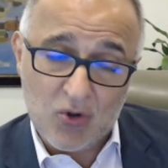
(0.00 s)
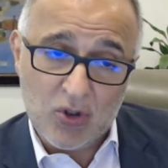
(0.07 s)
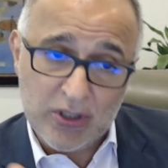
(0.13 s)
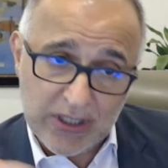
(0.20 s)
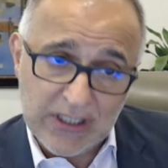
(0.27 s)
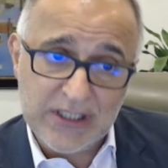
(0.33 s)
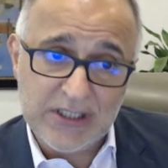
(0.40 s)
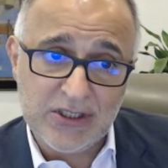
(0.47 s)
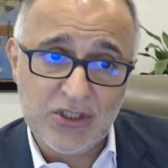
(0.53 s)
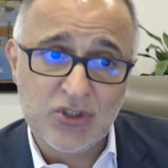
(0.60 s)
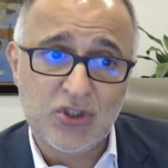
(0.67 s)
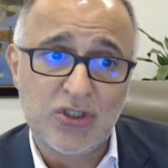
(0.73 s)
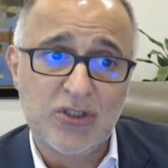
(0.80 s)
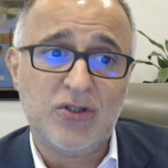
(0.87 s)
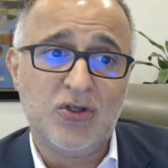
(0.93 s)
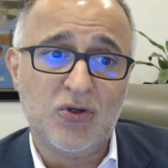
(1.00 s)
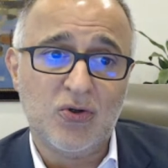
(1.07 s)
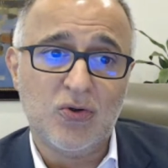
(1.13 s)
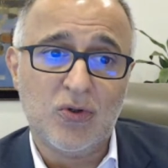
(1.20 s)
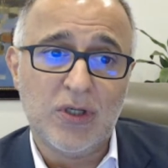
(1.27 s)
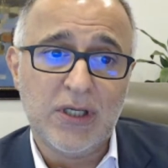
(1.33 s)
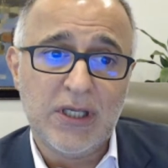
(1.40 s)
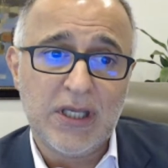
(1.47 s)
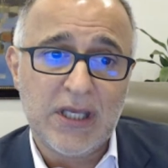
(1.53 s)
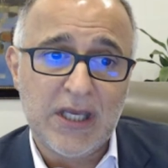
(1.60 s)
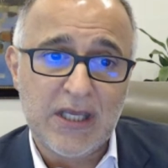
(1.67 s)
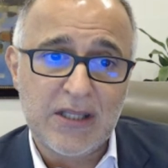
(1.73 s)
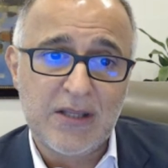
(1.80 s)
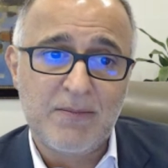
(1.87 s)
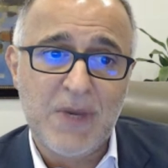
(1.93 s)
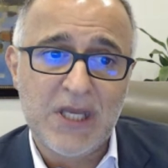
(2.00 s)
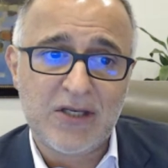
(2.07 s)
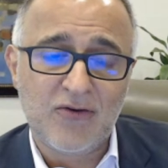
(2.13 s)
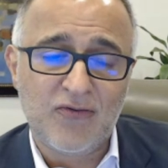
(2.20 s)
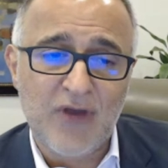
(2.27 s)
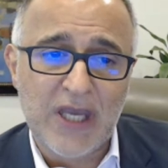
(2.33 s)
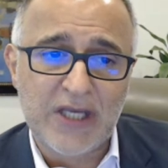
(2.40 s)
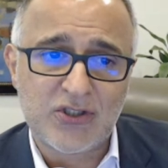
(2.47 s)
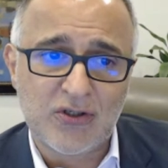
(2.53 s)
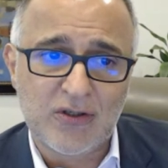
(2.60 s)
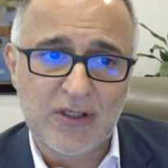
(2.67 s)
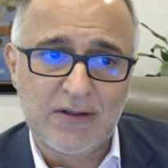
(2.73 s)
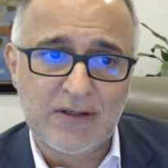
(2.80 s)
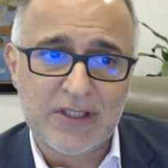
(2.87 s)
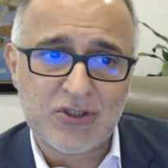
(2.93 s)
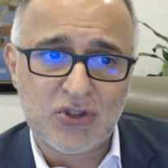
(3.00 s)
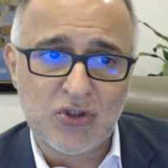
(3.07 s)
or in addition to the manufacturing, right?